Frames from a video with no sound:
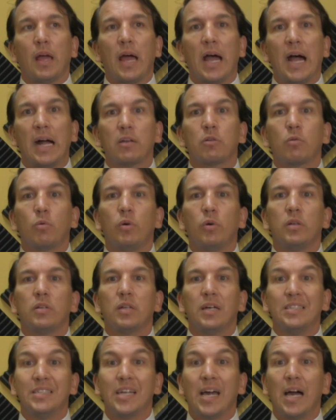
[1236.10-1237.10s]
adequate
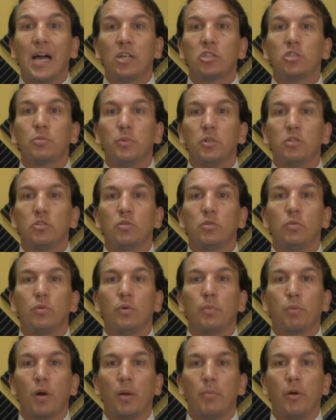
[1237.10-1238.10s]
attachment to
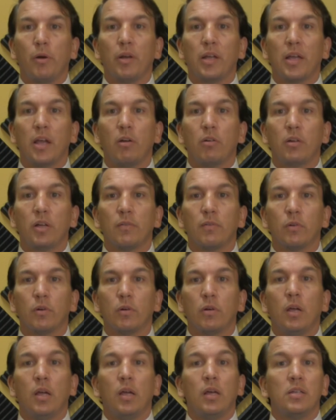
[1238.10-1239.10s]
a primary
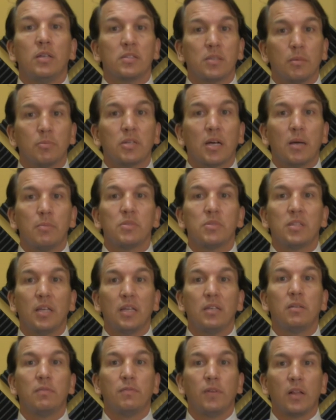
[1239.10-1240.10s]
caregiver, sometimes
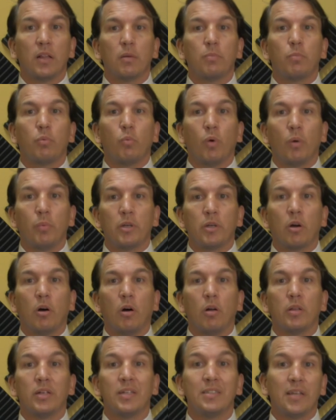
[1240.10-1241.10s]
they develop what we
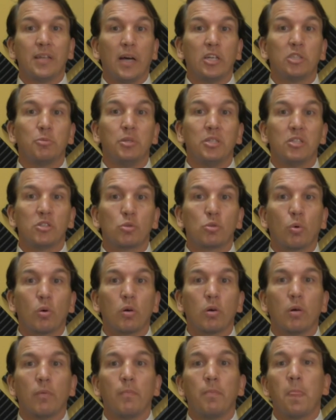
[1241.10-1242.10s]
call an attachment
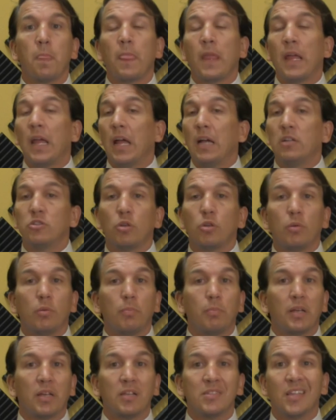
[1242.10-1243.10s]
disorder. And so
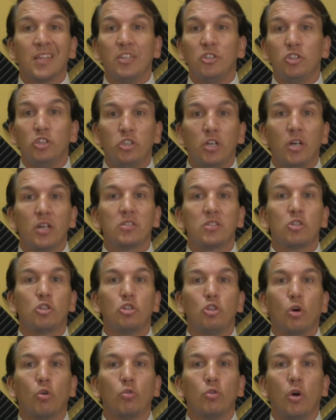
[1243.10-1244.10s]
because they
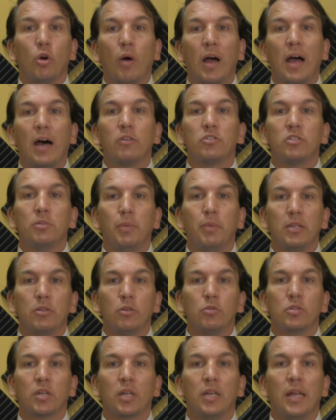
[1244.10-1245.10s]
just don't know how to make
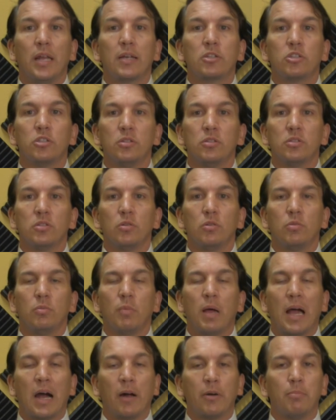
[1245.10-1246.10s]
those connections,
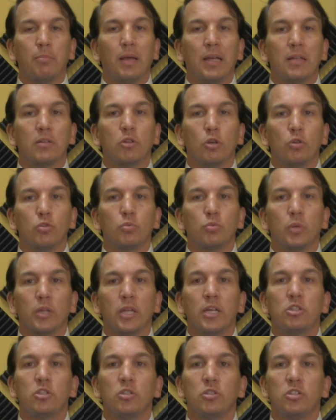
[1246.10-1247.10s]
how to make those
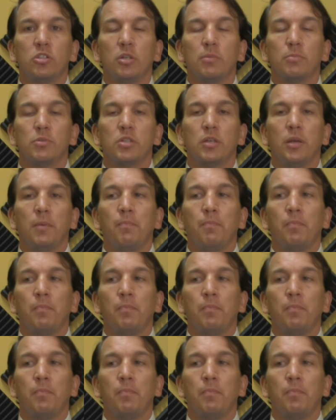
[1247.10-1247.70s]
relationships.